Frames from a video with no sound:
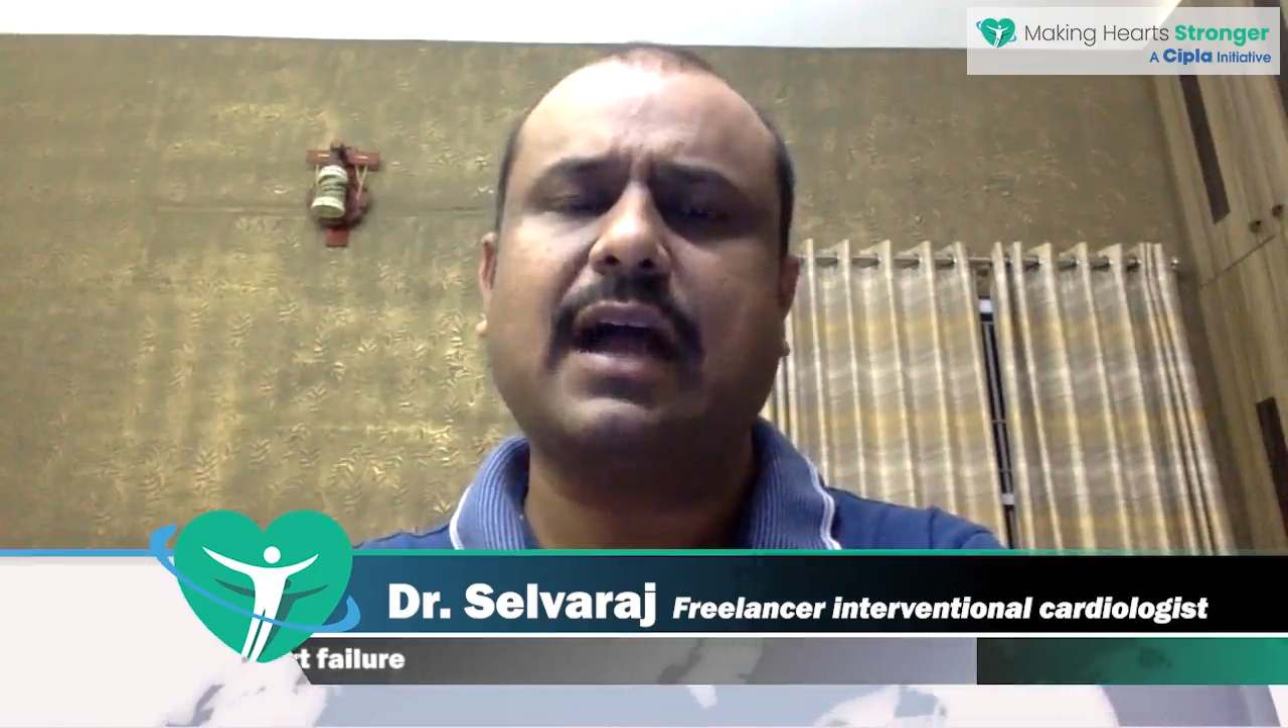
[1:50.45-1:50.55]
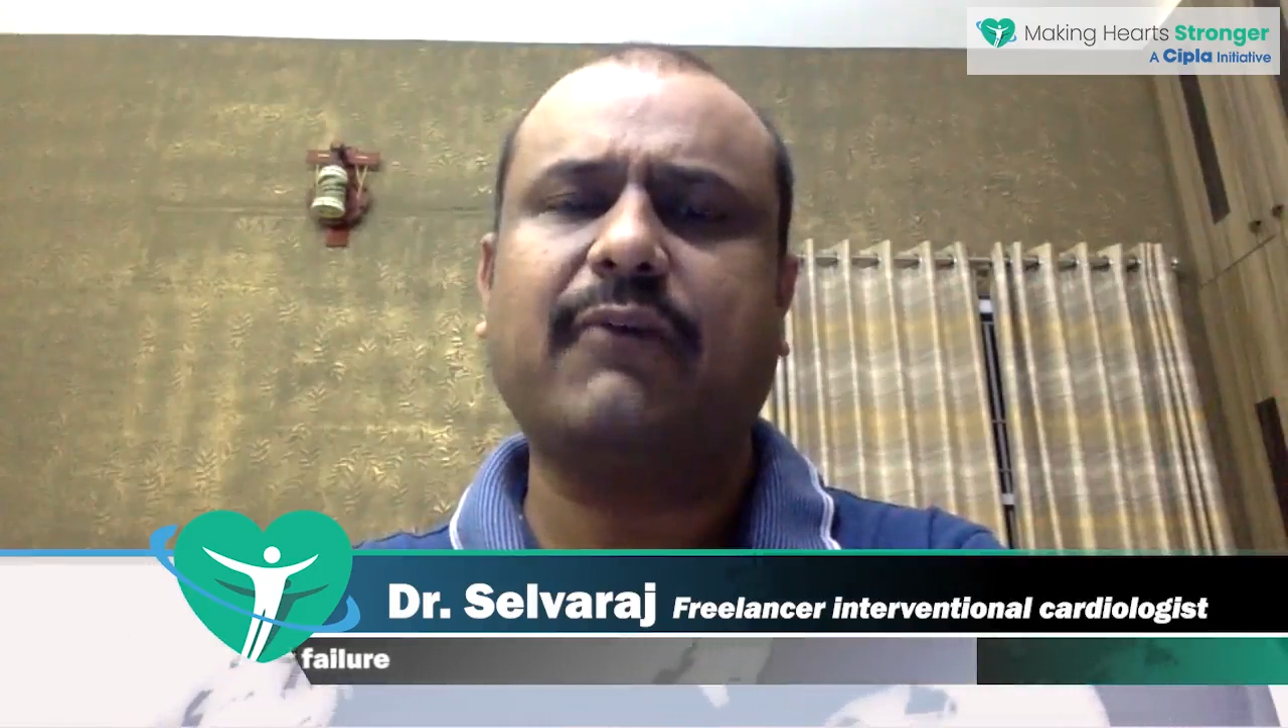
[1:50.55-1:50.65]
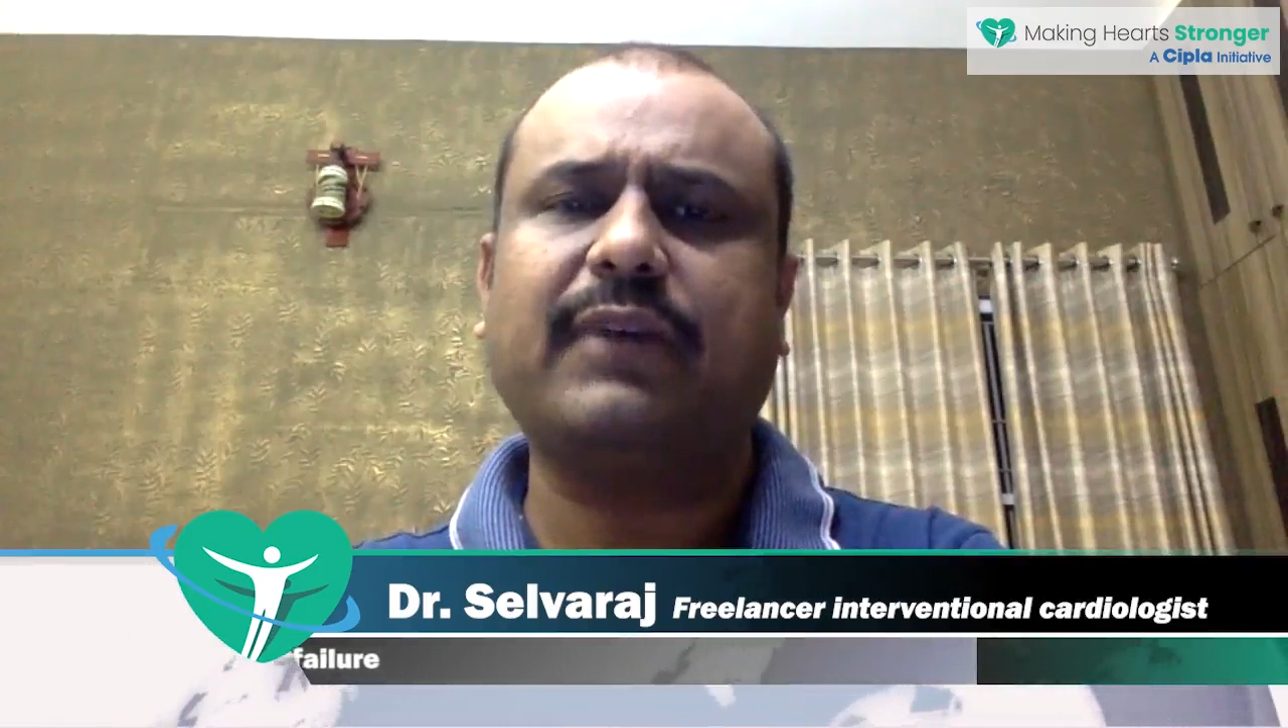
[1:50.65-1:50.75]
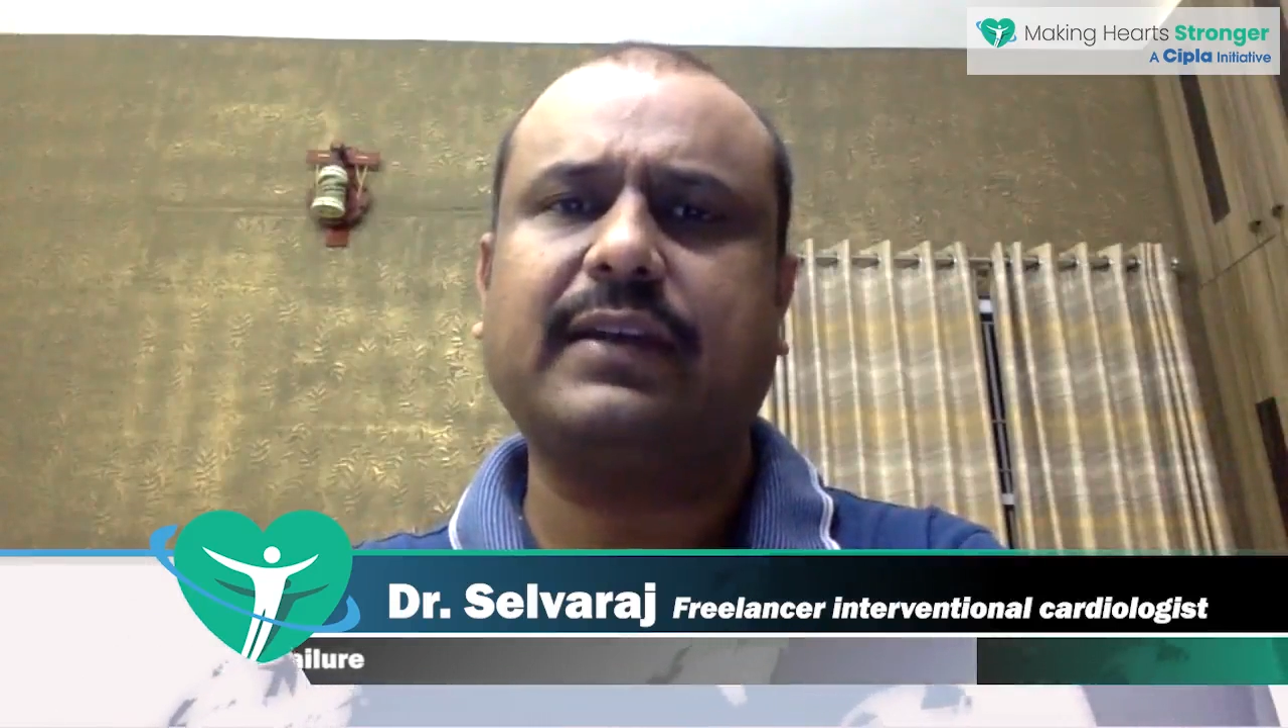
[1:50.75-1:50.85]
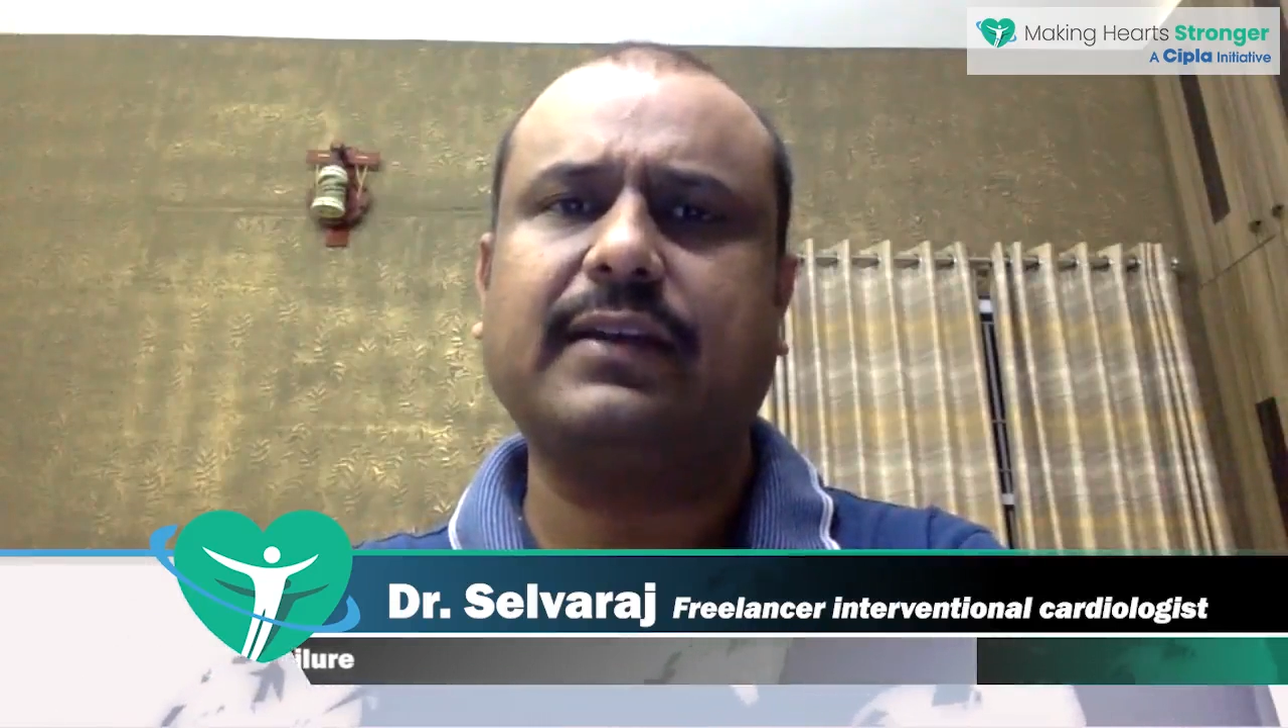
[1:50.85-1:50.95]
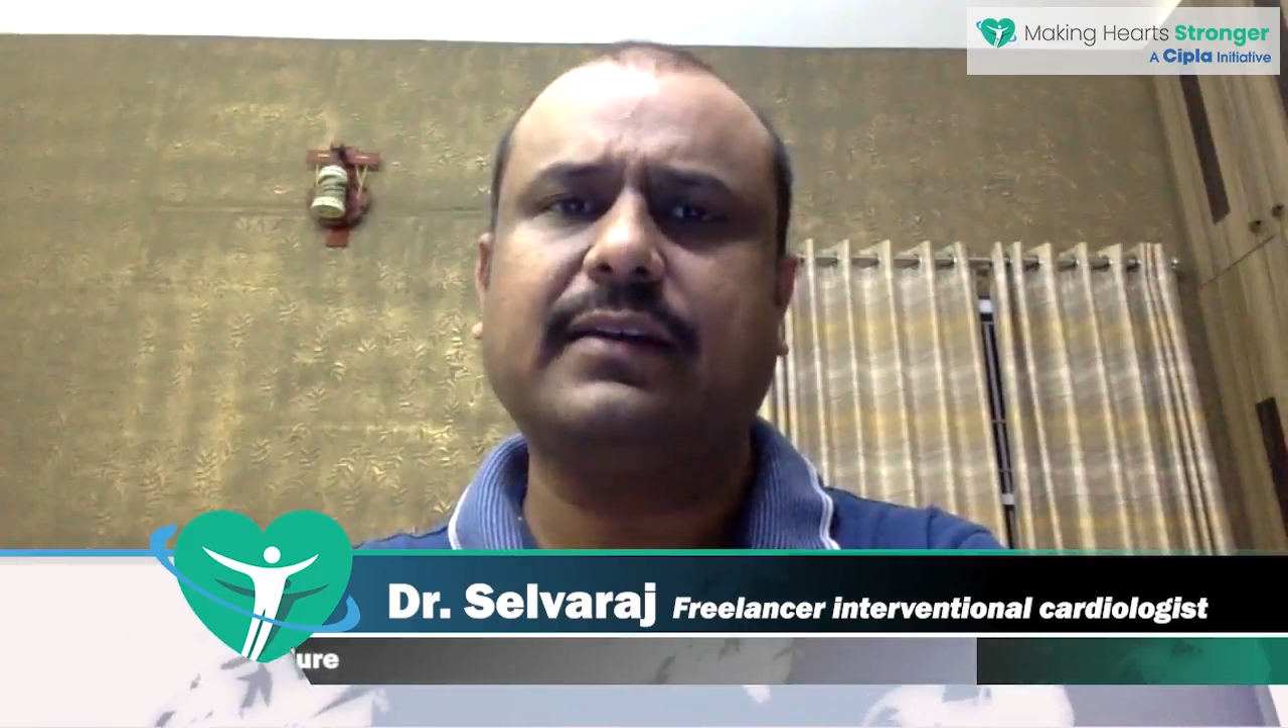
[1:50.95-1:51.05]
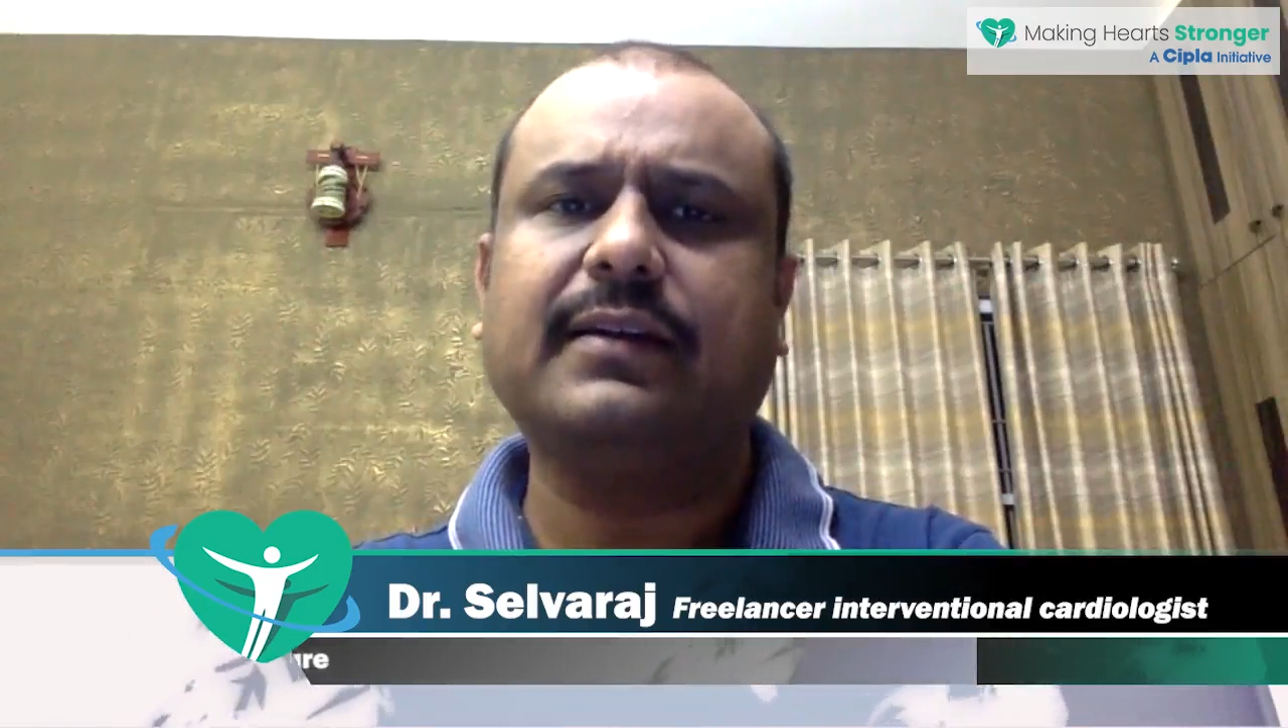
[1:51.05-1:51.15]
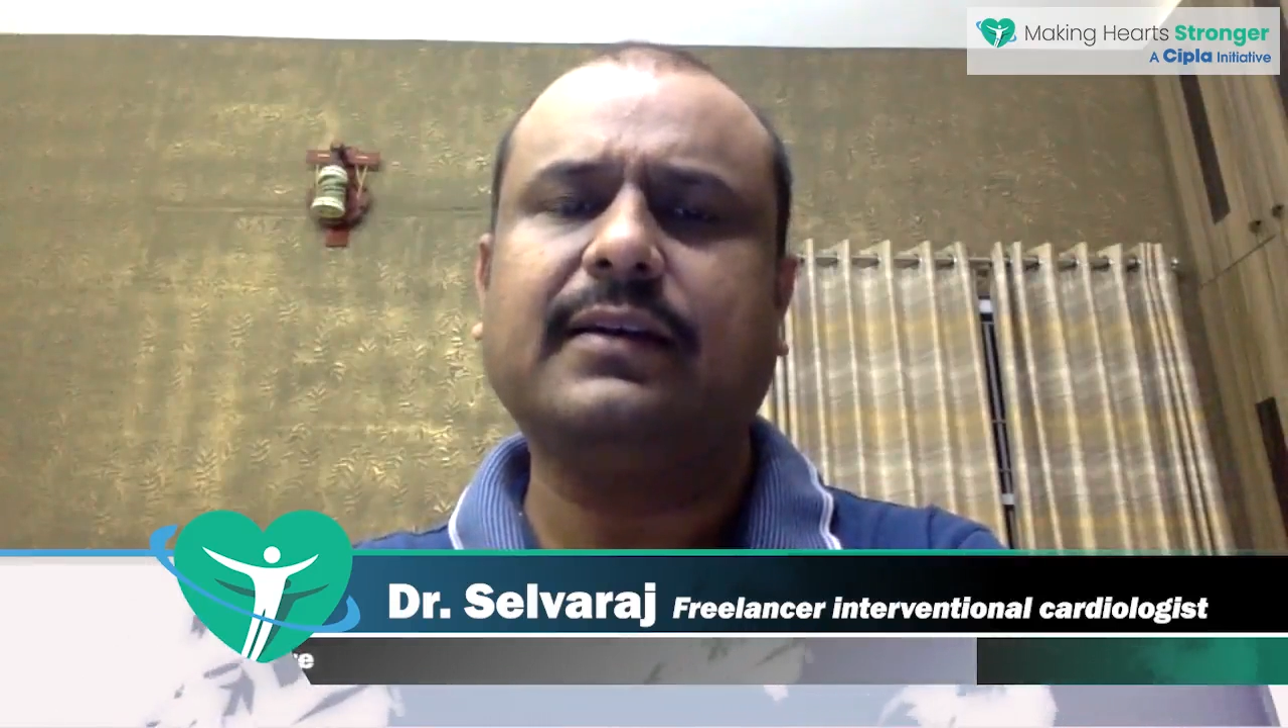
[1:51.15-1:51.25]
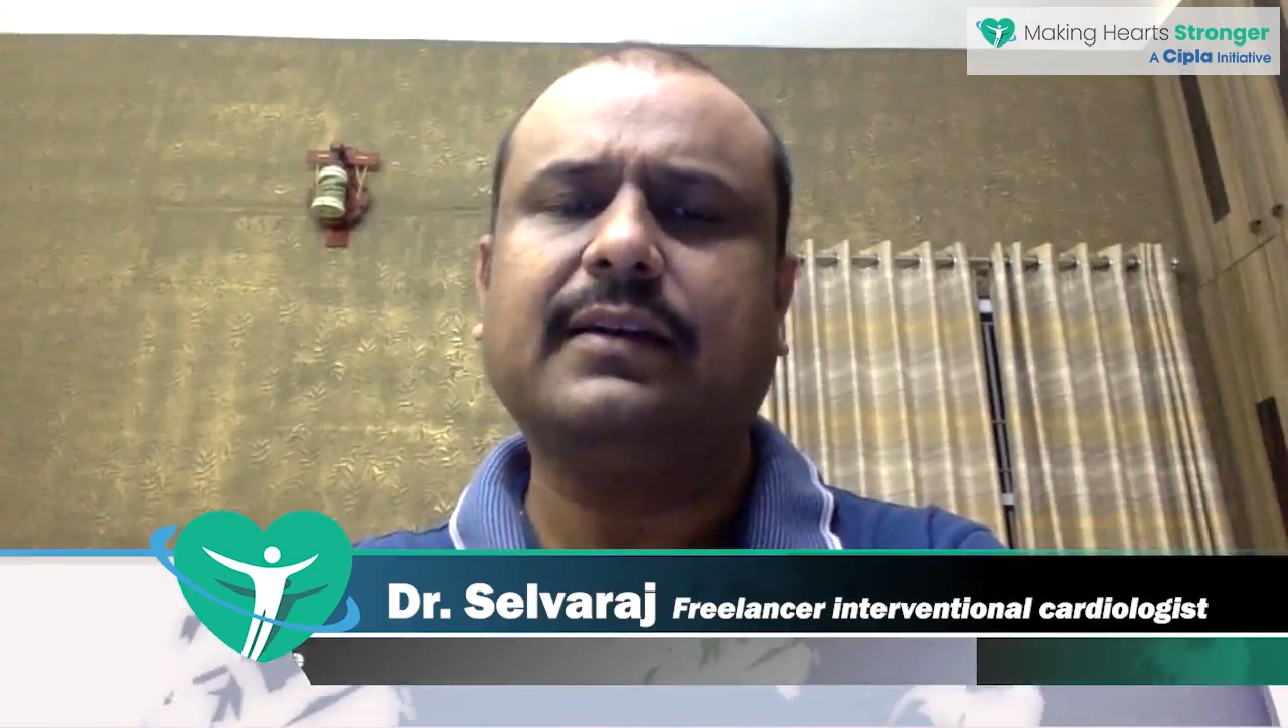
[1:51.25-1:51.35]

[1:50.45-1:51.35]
affected,